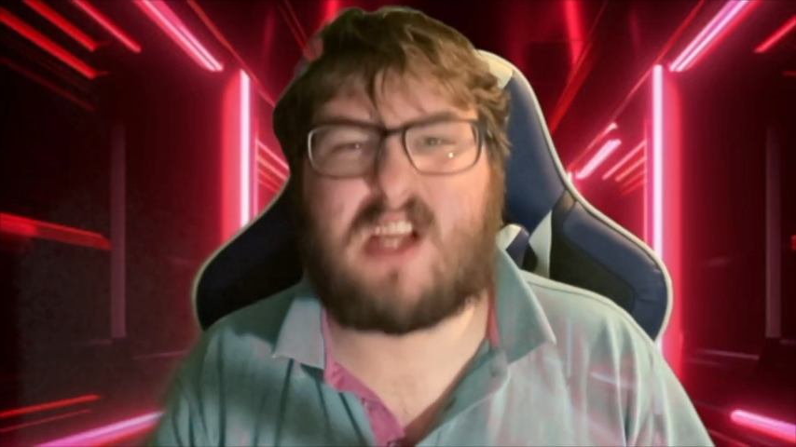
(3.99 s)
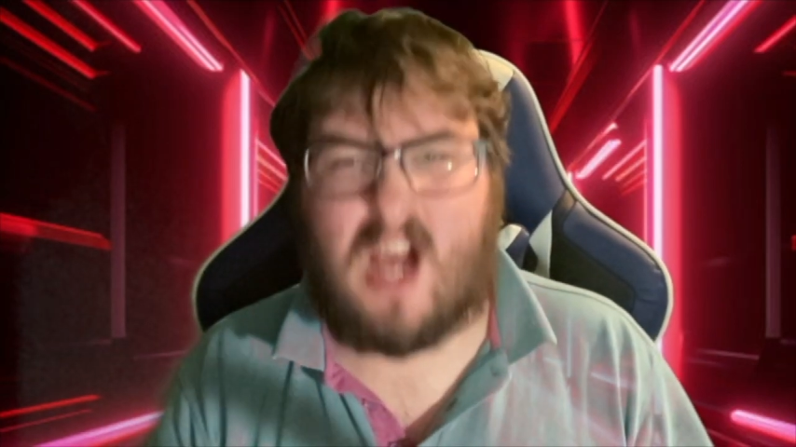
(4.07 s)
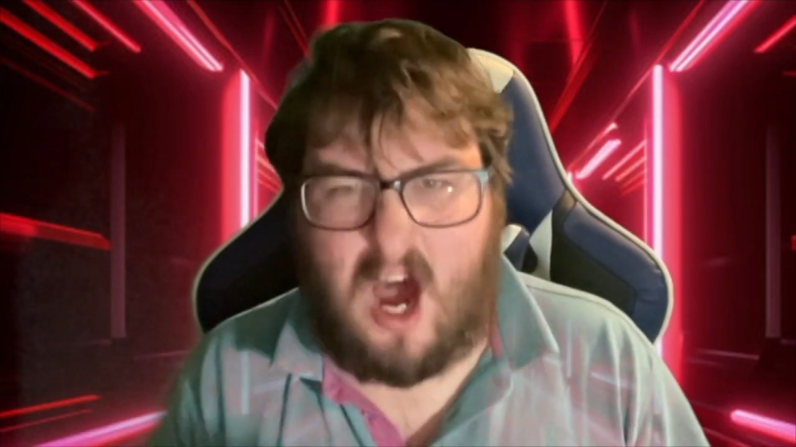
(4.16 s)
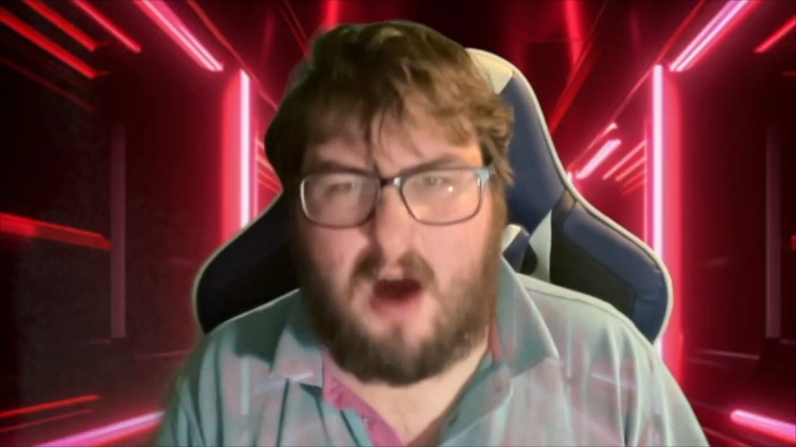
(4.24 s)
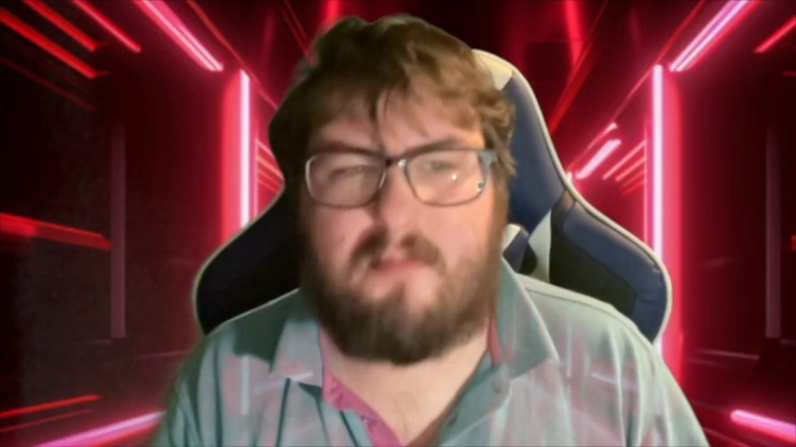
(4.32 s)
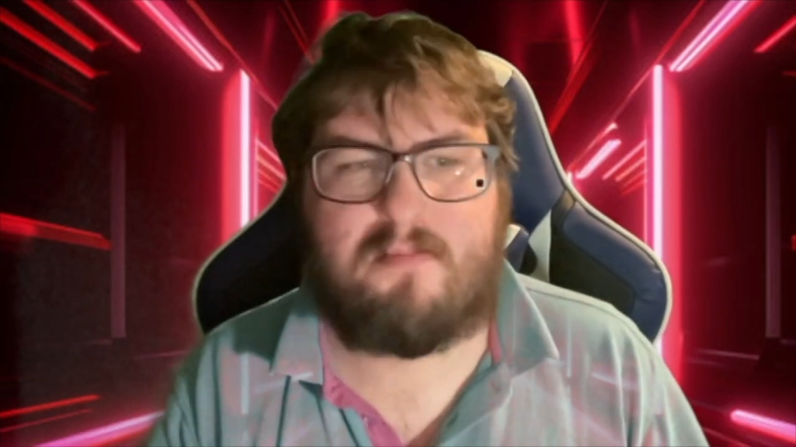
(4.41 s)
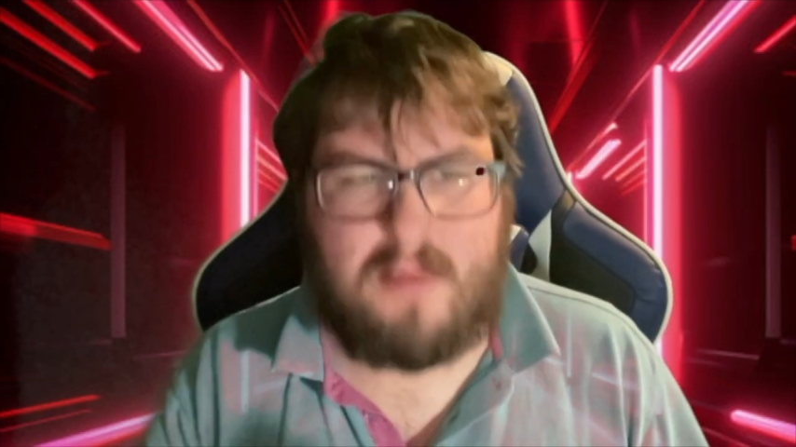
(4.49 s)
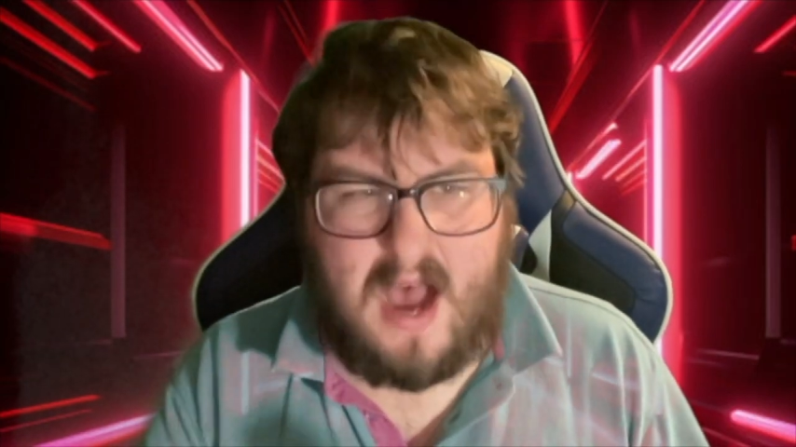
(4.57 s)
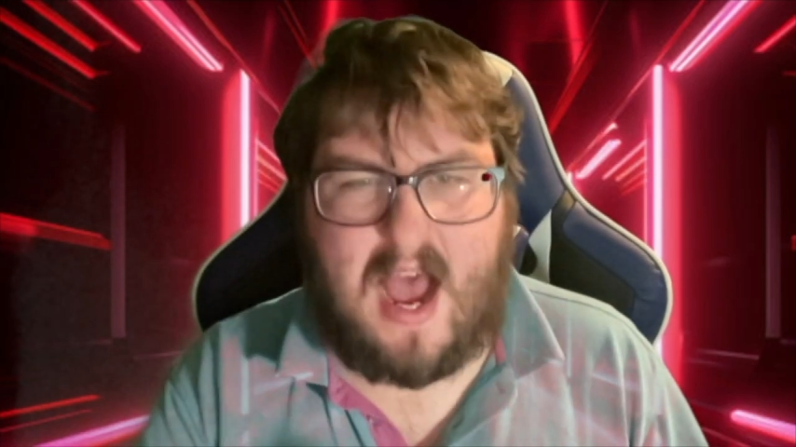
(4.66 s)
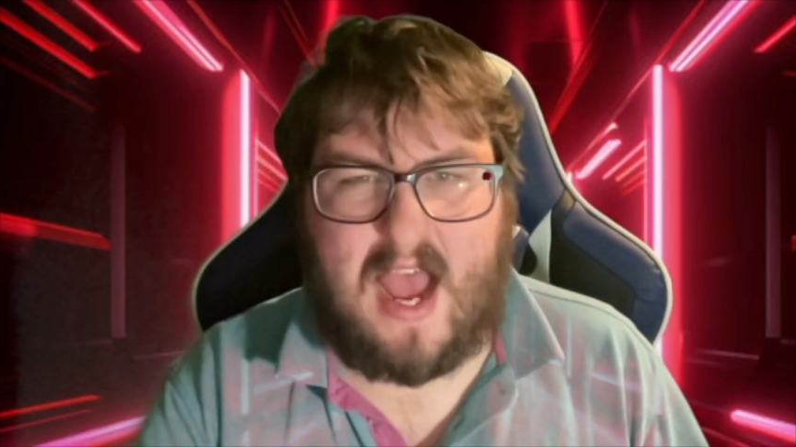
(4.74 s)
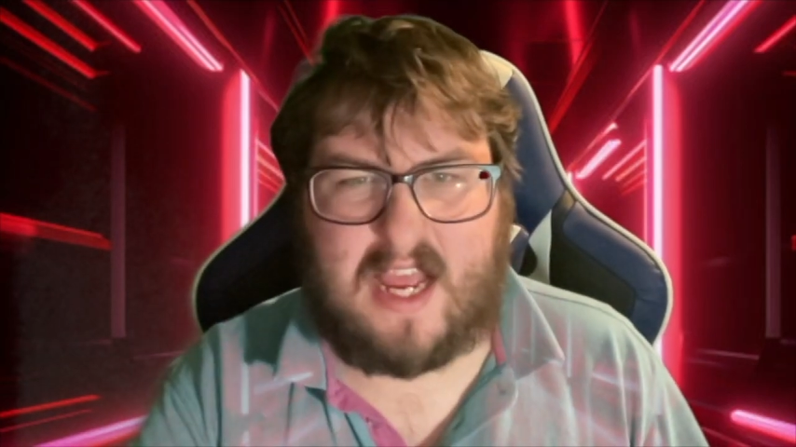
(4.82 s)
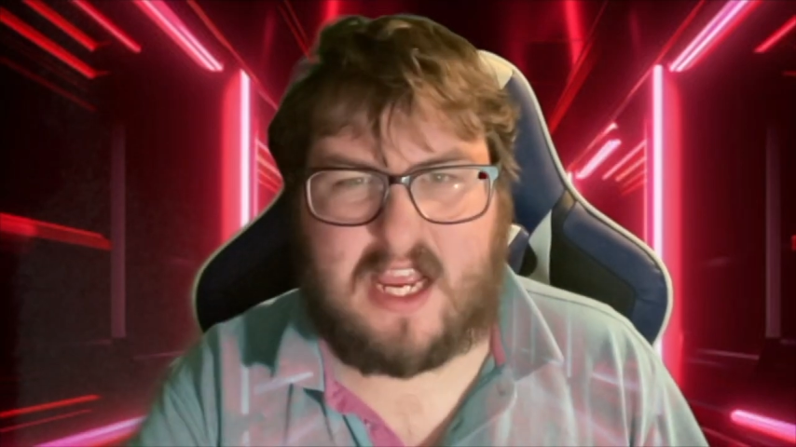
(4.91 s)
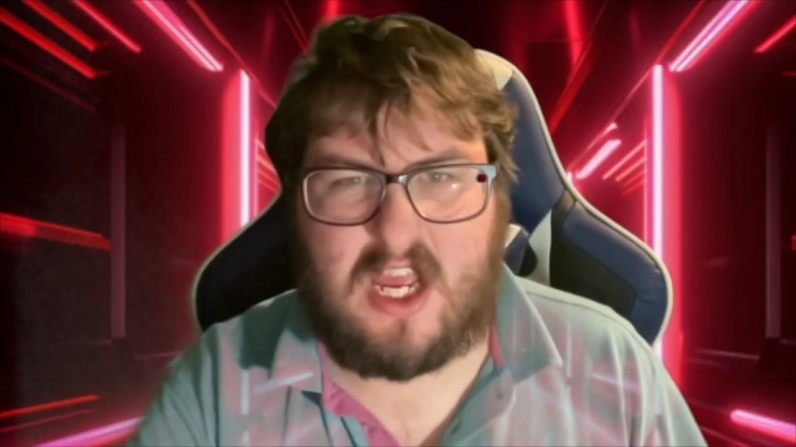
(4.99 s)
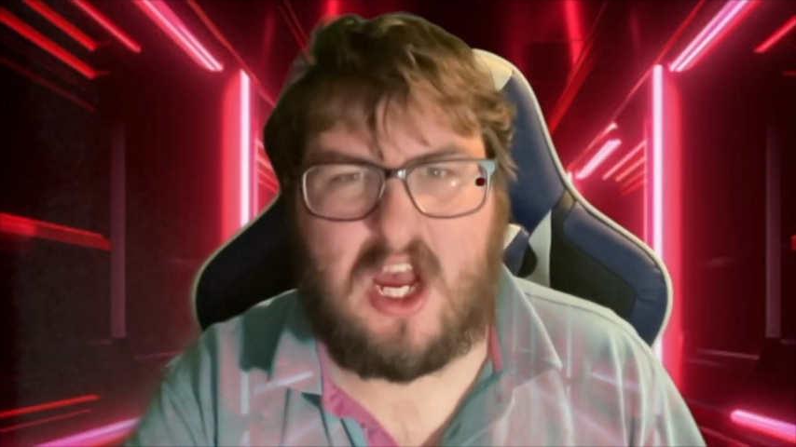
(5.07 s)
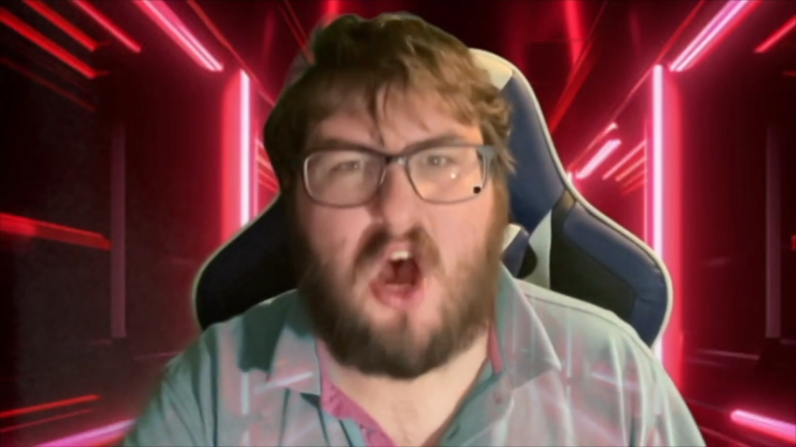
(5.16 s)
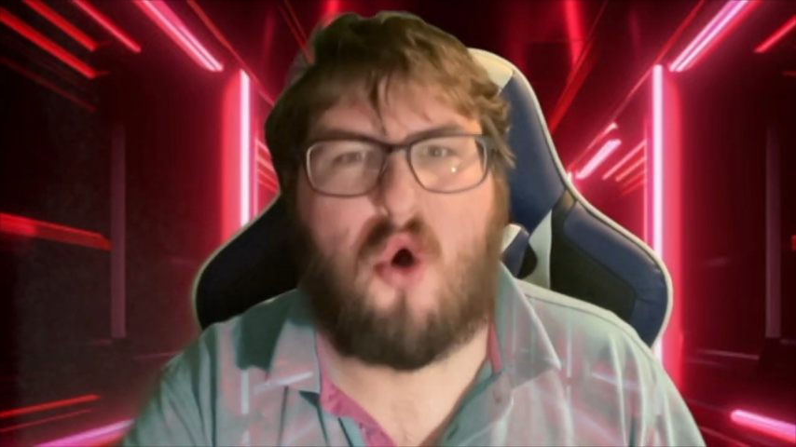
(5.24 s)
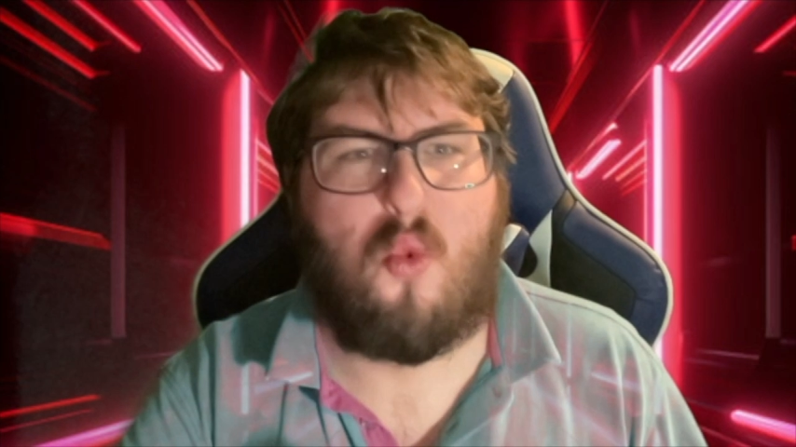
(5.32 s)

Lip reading: come back